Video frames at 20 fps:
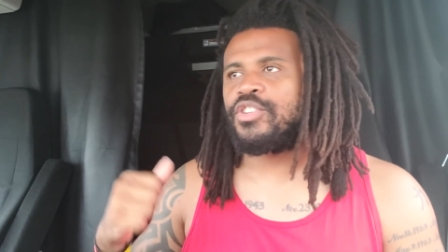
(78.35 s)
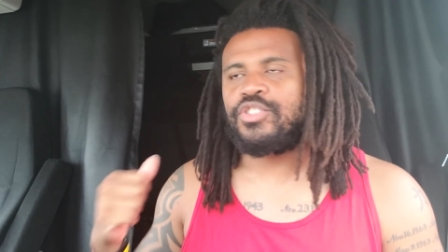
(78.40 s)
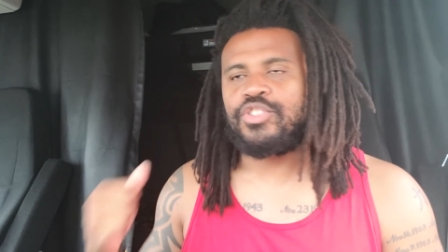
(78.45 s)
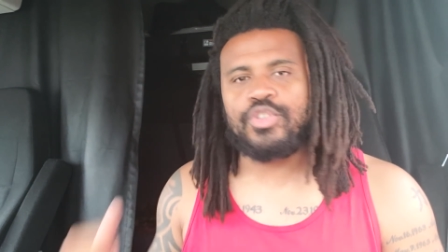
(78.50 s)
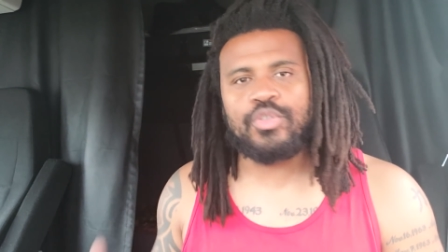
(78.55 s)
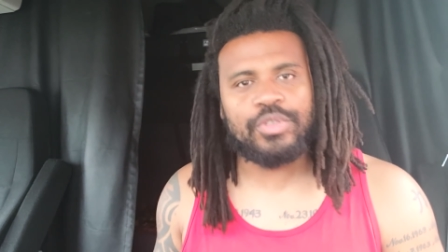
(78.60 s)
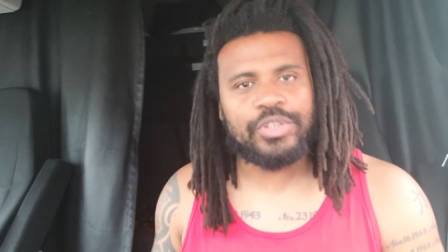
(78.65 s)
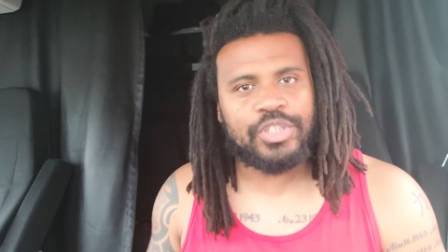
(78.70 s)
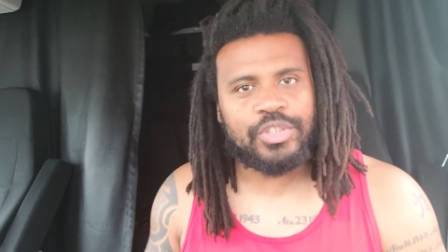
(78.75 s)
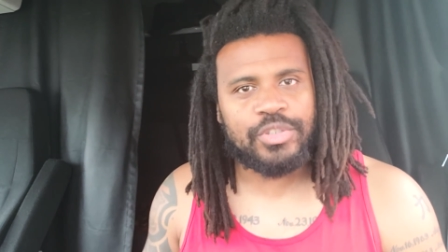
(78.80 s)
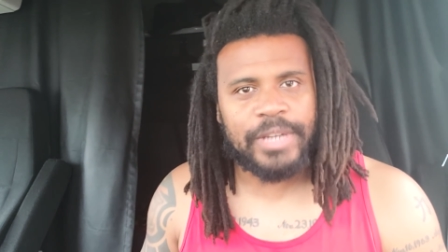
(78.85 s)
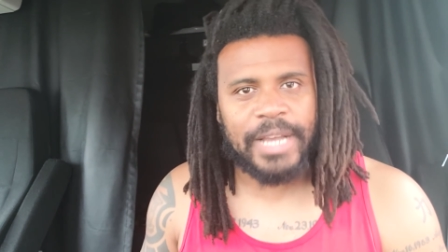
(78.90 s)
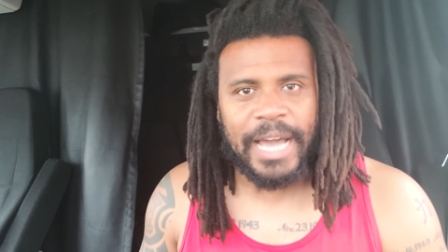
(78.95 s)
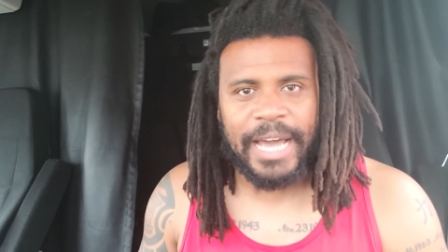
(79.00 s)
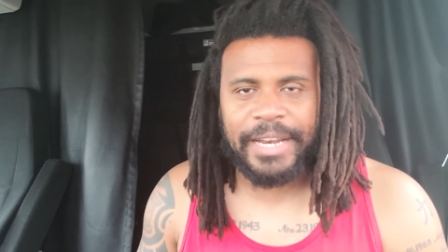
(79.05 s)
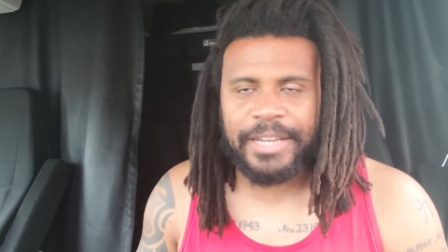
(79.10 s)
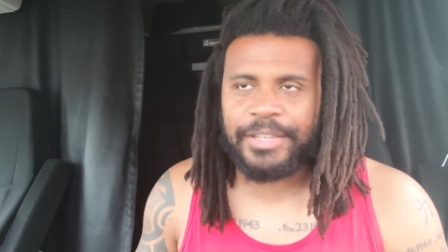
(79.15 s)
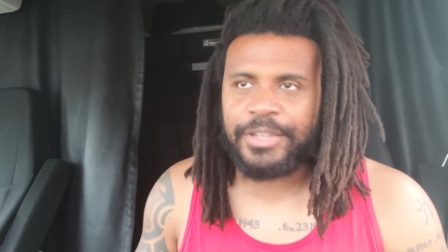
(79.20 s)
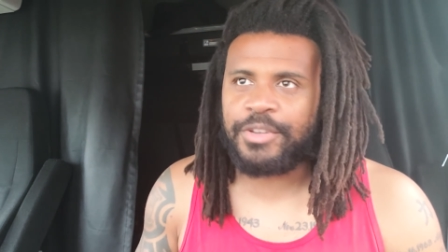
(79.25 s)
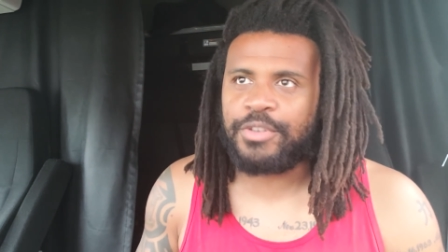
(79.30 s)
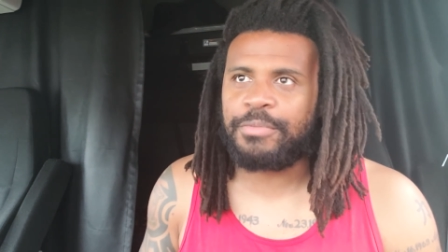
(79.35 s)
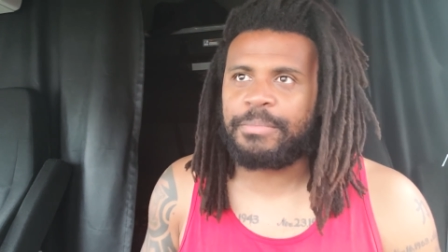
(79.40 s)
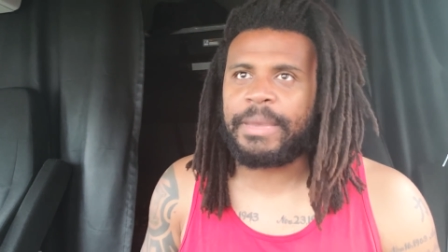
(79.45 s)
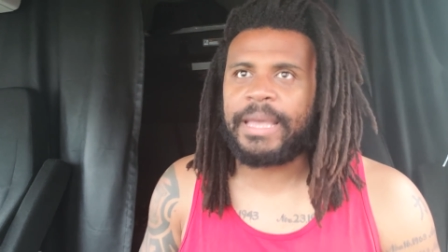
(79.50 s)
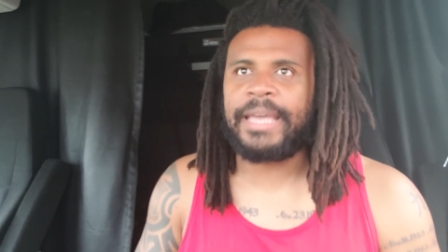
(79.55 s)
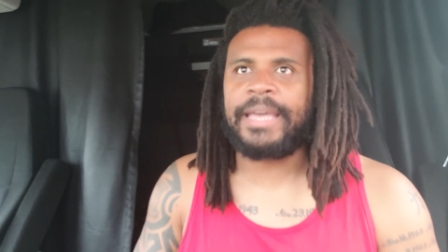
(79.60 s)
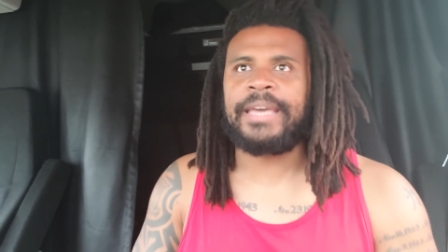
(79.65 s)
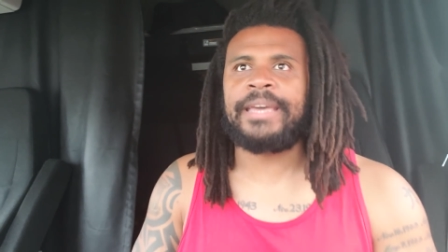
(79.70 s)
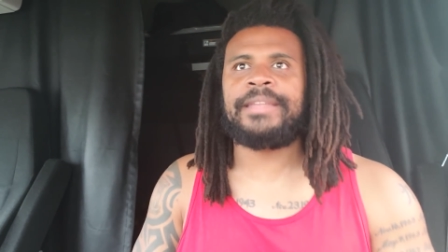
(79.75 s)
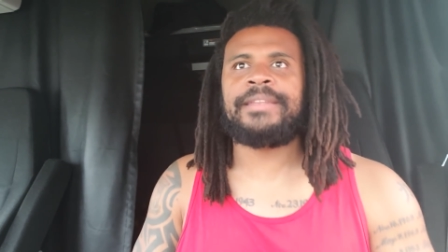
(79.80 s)
Do what you got to do,
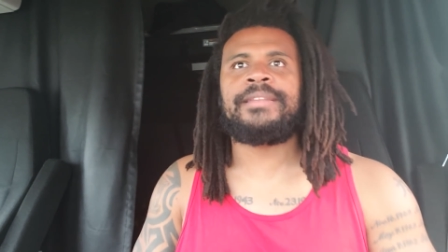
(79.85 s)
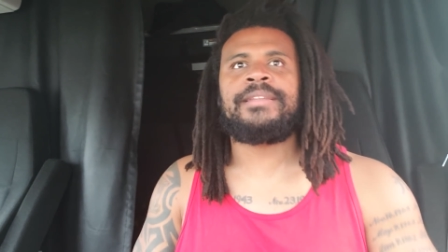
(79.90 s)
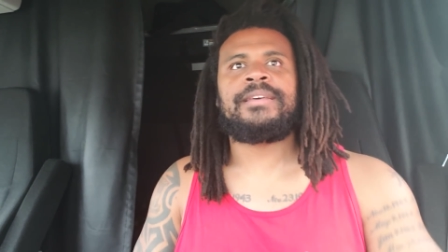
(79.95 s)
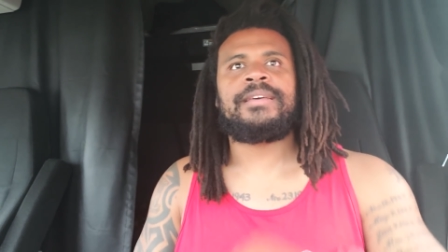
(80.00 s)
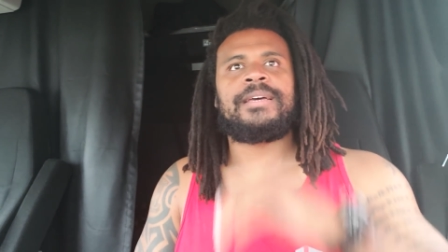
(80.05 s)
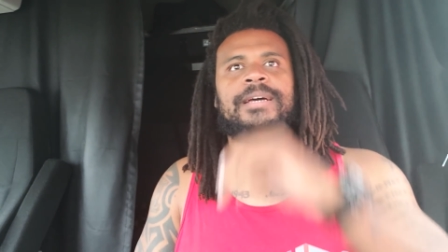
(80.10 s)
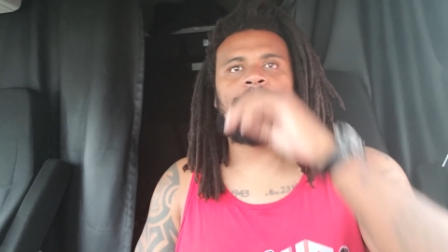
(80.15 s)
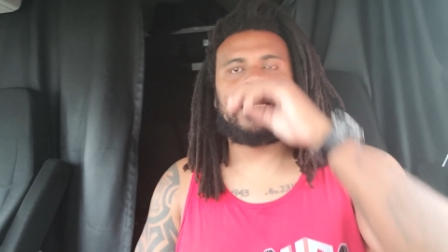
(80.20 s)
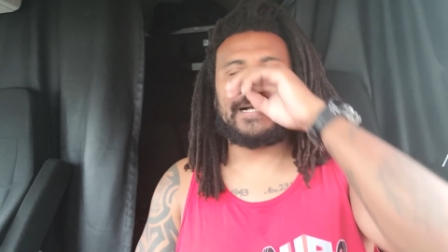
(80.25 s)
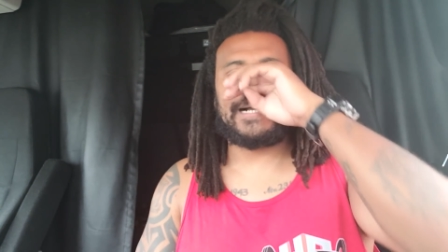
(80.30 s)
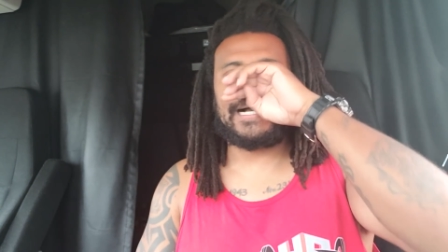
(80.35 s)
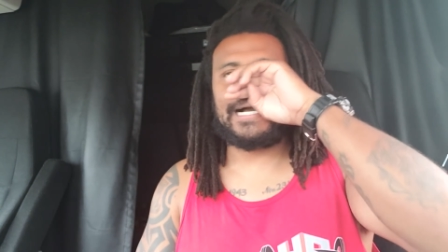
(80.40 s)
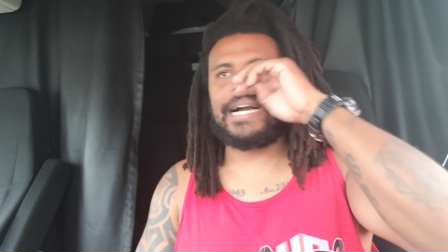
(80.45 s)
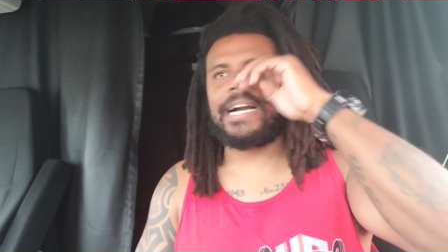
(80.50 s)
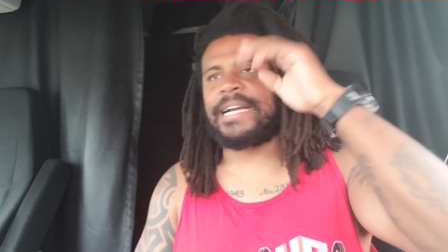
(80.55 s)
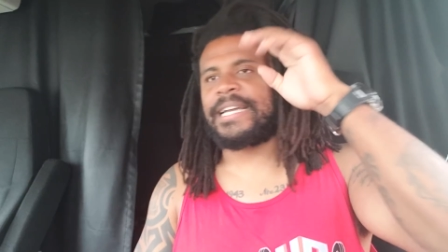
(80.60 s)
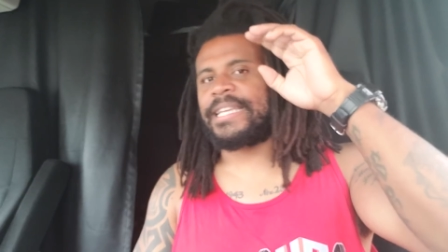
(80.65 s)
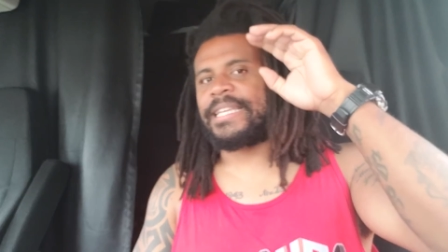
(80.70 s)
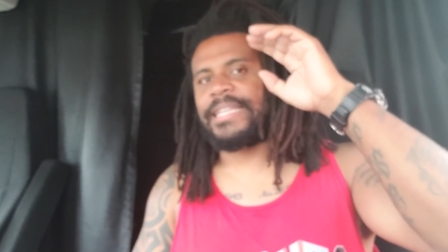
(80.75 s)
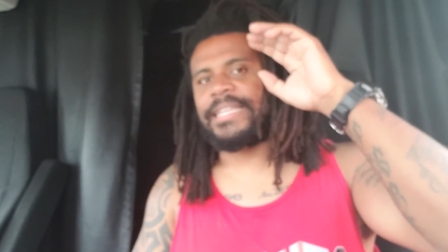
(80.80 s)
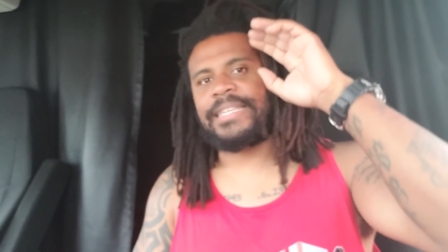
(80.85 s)
man. Uh,